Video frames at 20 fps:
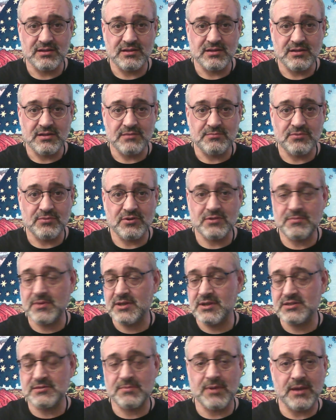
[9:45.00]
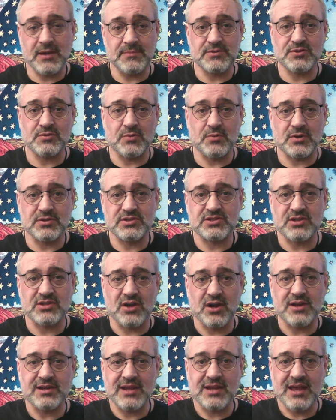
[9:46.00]
Put the piece of paper to one
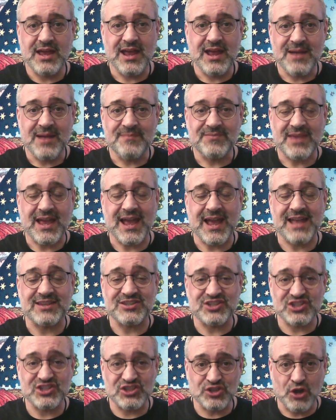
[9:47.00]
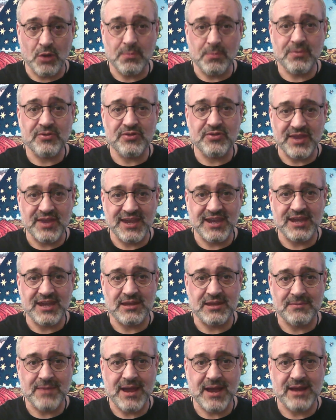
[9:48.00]
side and stop thinking
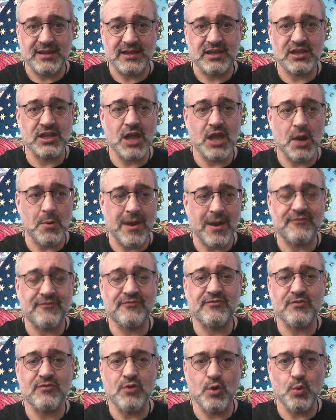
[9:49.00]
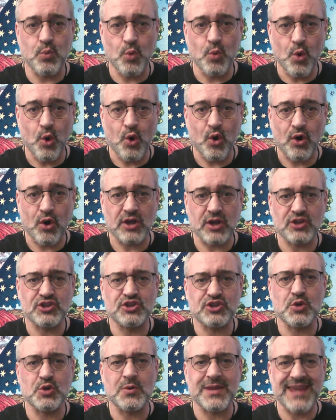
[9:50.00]
about it. Go out for a walk,
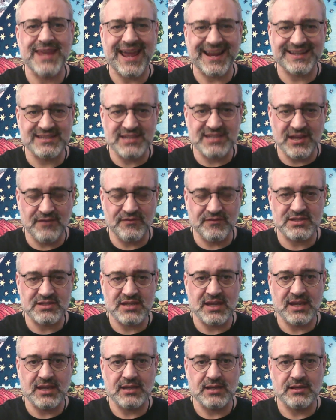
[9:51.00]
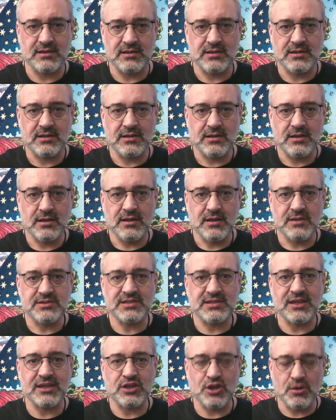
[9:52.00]
do an activity,
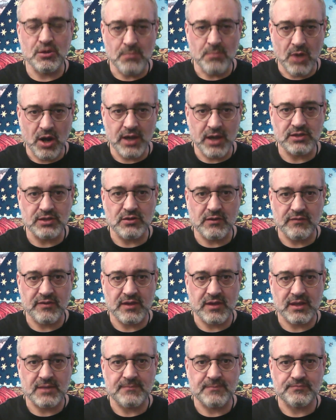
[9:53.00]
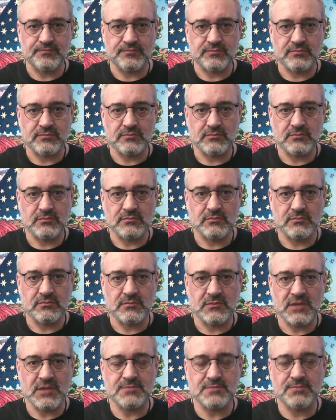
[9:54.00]
take your mind off it.
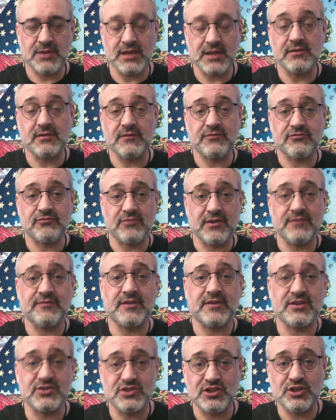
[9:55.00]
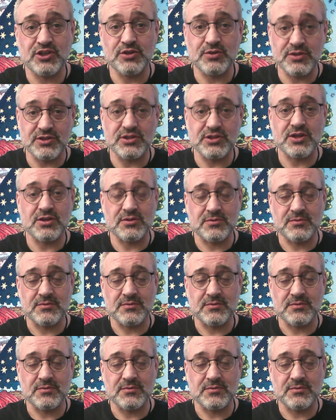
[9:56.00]
There's plenty of free things that you can do.